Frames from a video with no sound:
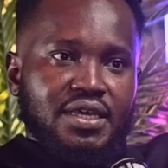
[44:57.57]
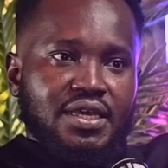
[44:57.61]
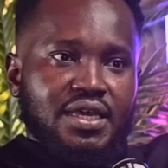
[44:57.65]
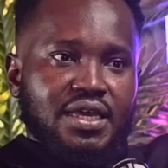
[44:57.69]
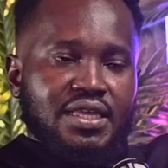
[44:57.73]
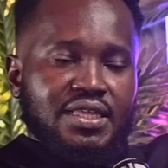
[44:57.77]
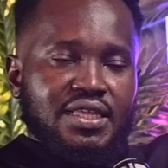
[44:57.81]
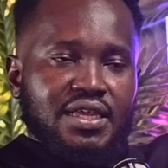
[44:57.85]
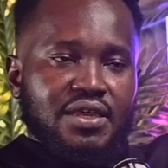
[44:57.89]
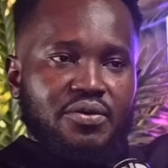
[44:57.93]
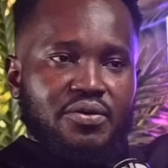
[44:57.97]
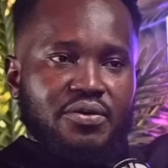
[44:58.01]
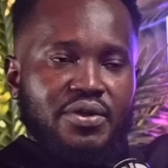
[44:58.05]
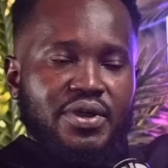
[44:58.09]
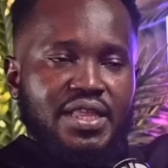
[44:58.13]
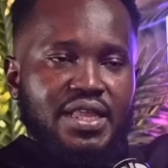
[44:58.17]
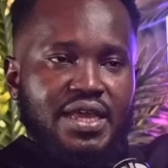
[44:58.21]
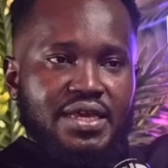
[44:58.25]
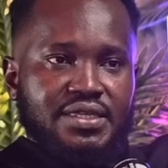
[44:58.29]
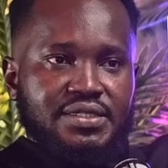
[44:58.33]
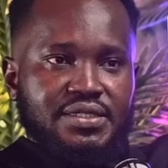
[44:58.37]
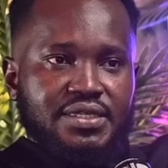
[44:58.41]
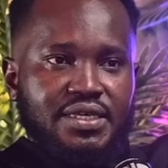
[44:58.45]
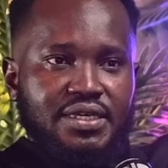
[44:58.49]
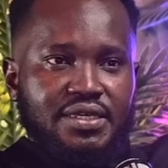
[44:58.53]
And then we
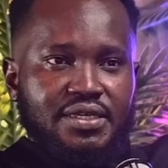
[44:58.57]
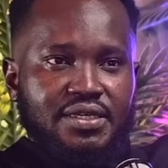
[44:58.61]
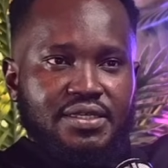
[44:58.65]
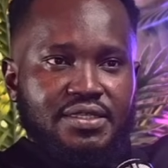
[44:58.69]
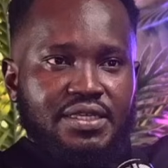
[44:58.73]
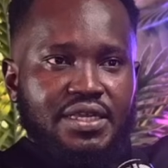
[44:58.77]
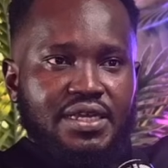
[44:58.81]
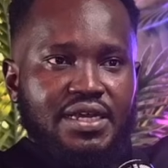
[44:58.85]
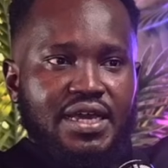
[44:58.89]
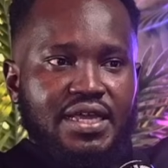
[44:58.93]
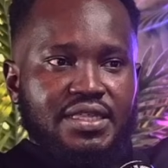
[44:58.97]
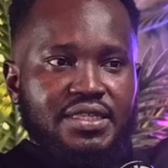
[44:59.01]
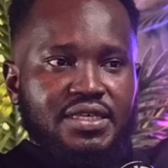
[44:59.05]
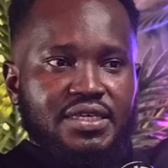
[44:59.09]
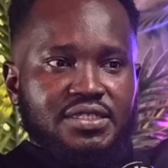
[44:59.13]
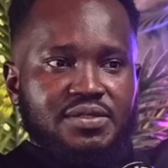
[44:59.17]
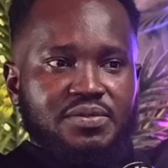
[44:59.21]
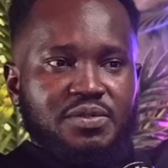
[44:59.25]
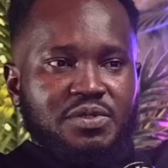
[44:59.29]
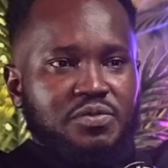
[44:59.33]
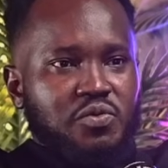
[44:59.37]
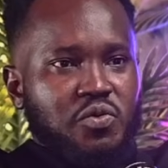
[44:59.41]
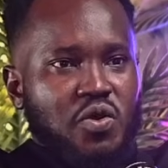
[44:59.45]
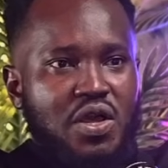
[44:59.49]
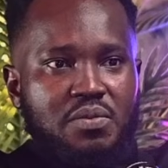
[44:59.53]
realized the Ghanaian
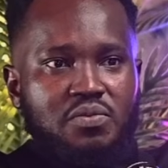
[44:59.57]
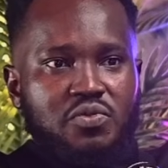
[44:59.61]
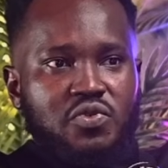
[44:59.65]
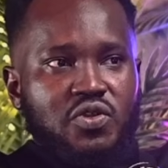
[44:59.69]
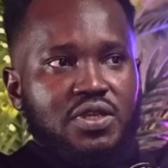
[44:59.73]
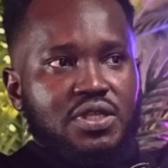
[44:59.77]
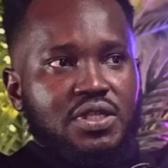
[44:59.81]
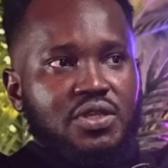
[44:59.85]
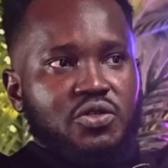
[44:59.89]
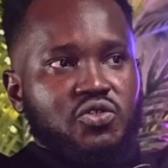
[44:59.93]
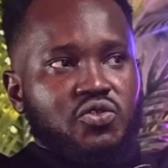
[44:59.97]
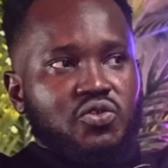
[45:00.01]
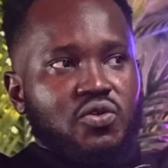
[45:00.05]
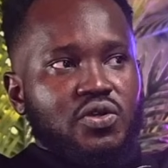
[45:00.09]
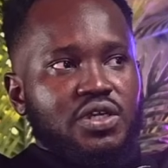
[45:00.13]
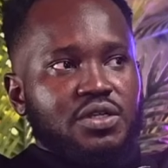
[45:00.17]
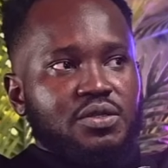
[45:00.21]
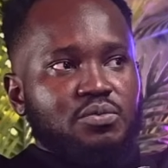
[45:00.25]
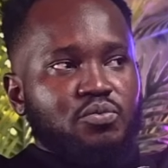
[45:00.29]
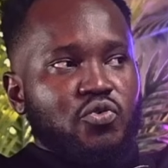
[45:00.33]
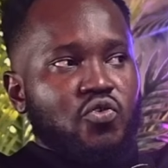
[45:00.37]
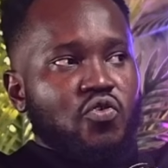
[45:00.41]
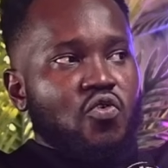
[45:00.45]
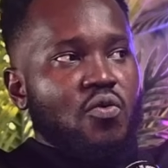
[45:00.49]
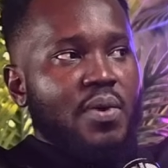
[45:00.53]
space. Well, I'm doing a show
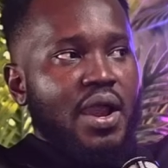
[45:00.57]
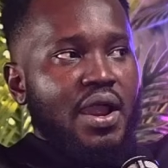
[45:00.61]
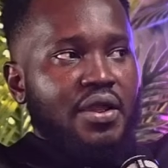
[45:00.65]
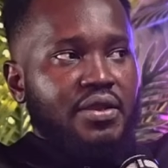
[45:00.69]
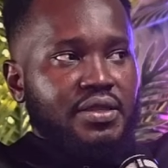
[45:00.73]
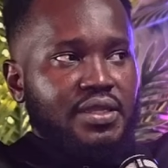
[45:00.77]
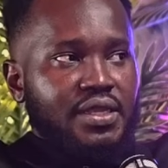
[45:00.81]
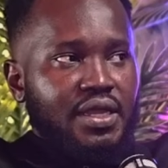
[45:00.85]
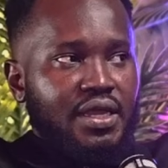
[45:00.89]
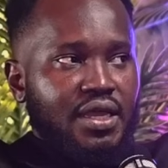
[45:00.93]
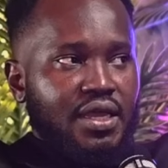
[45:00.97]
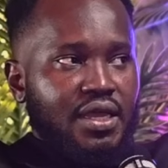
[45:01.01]
in Bukum Arena.